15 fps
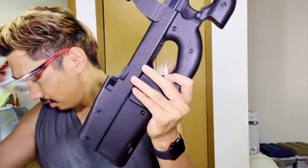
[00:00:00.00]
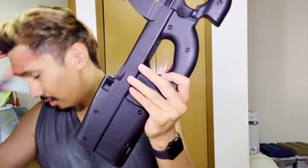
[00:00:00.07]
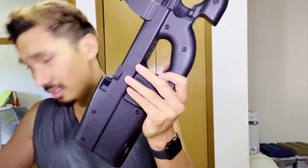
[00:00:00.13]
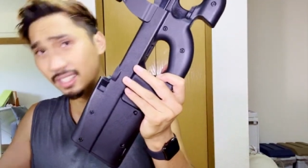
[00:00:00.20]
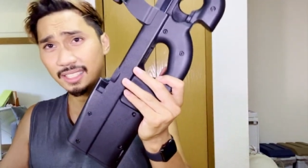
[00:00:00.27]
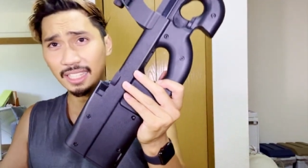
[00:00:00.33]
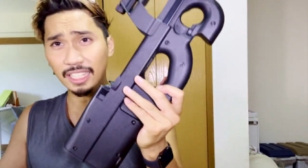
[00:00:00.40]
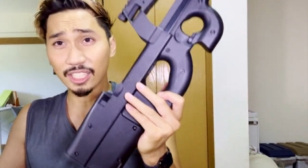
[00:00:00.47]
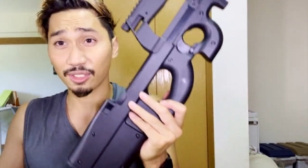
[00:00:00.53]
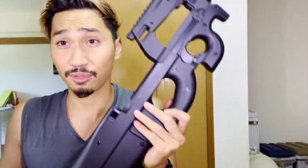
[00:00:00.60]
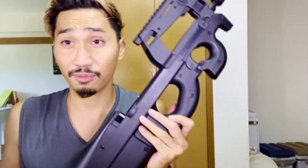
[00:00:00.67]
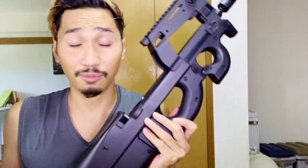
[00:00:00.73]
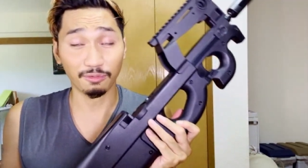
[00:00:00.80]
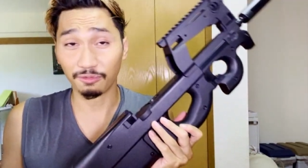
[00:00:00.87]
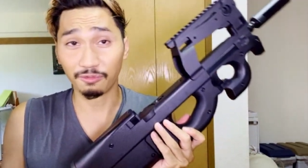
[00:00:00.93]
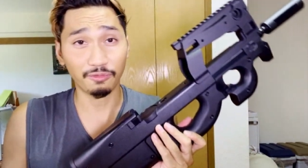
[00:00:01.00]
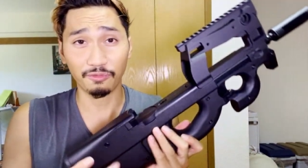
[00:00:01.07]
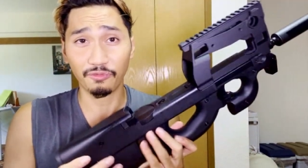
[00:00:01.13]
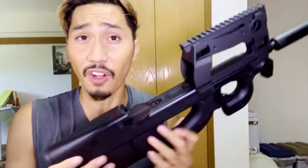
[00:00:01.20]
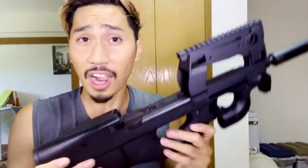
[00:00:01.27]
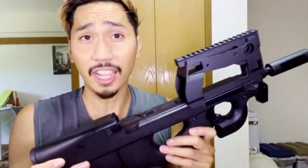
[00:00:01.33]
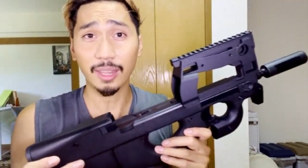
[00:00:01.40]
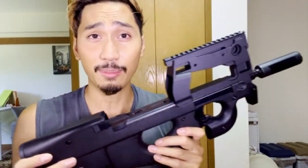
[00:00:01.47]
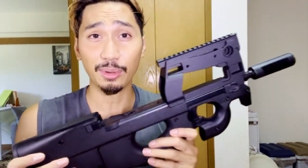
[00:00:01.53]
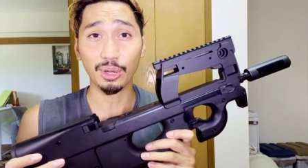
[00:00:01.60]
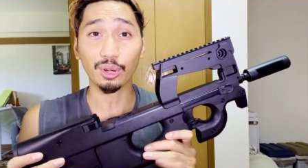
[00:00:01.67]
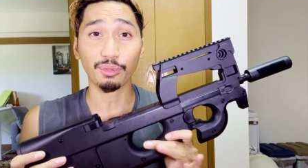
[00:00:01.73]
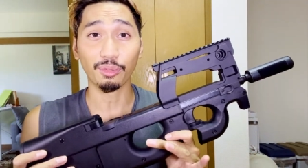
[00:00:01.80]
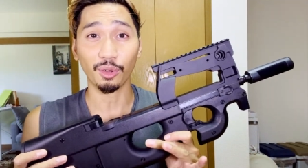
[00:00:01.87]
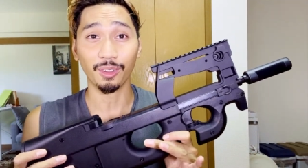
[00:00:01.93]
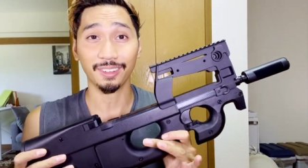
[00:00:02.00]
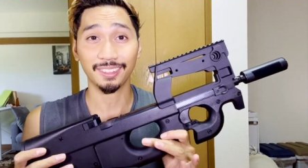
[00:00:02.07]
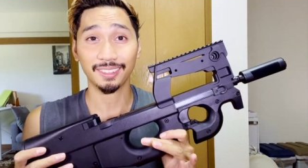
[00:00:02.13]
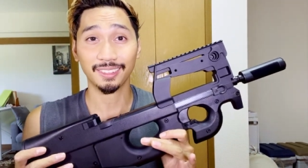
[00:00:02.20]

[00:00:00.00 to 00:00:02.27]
this thing is fucking beautiful.